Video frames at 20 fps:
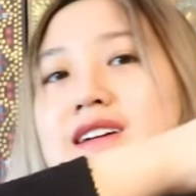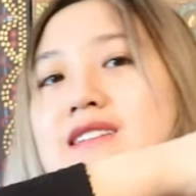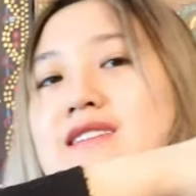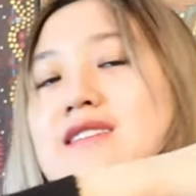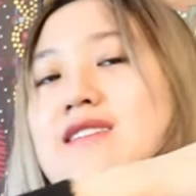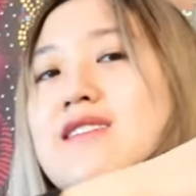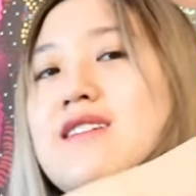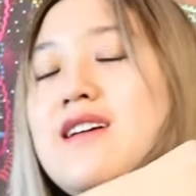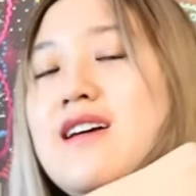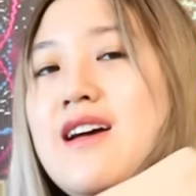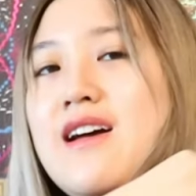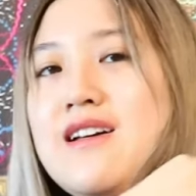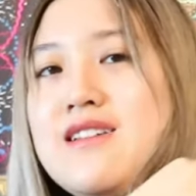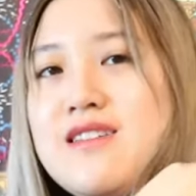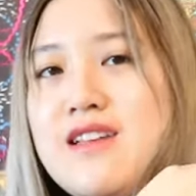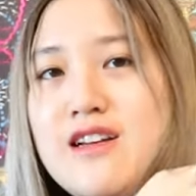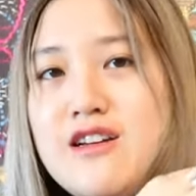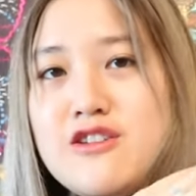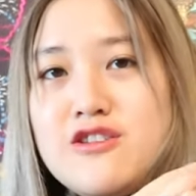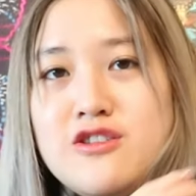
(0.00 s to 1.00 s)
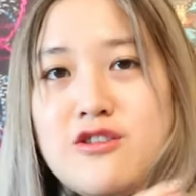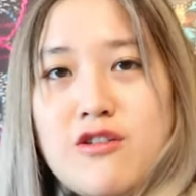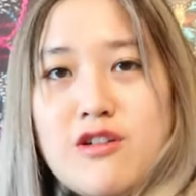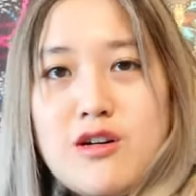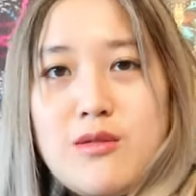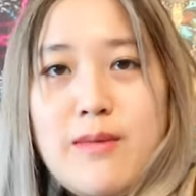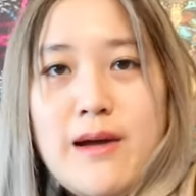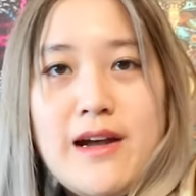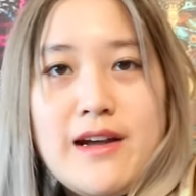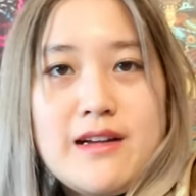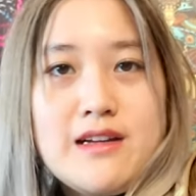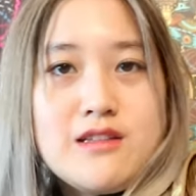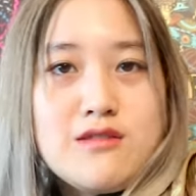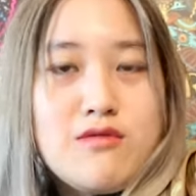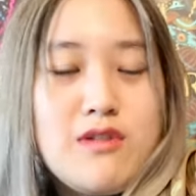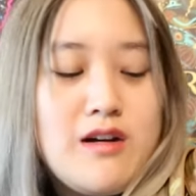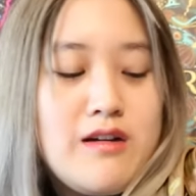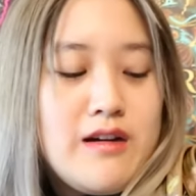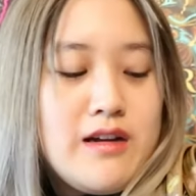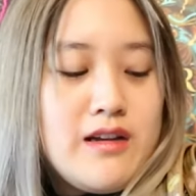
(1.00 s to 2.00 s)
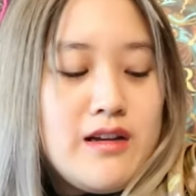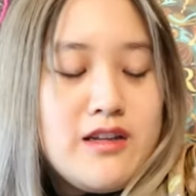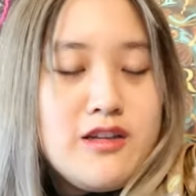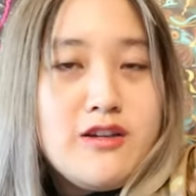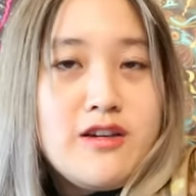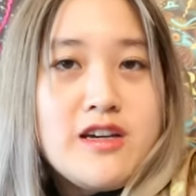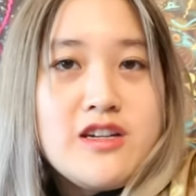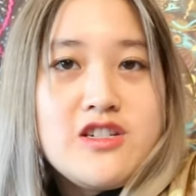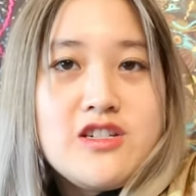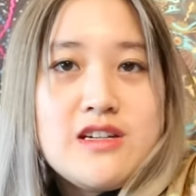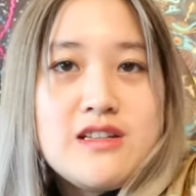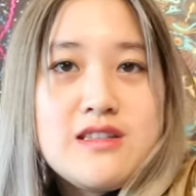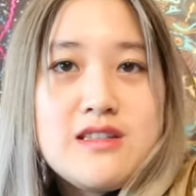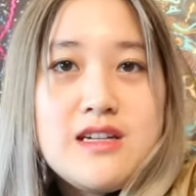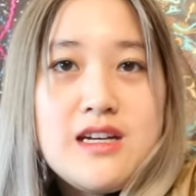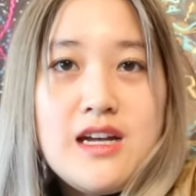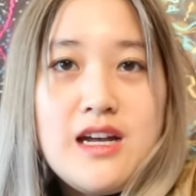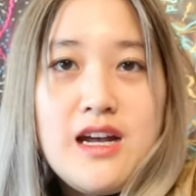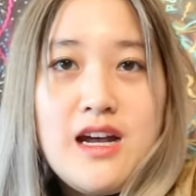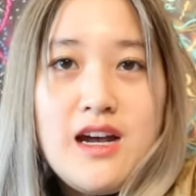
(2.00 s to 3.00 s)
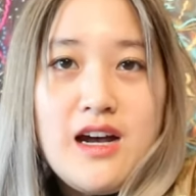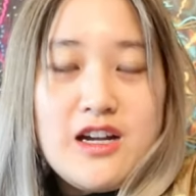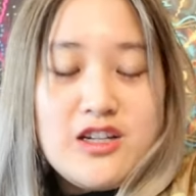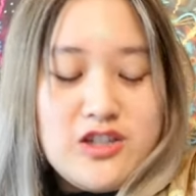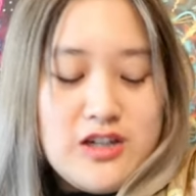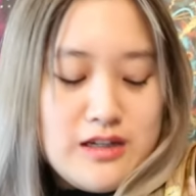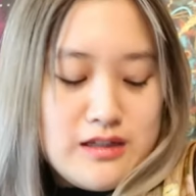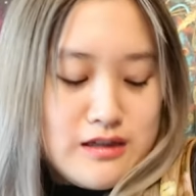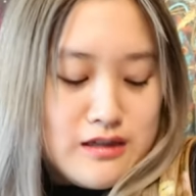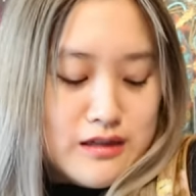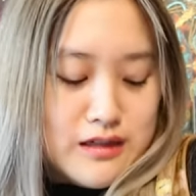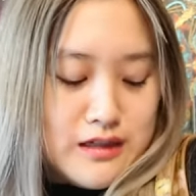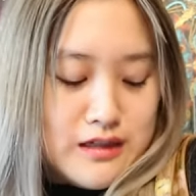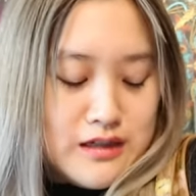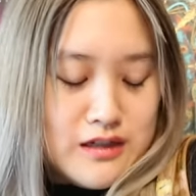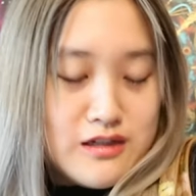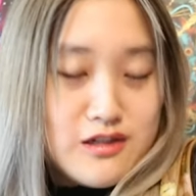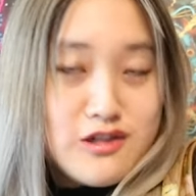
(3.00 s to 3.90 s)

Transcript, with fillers: it as like a shoulder bag as well. And then you can just adjust the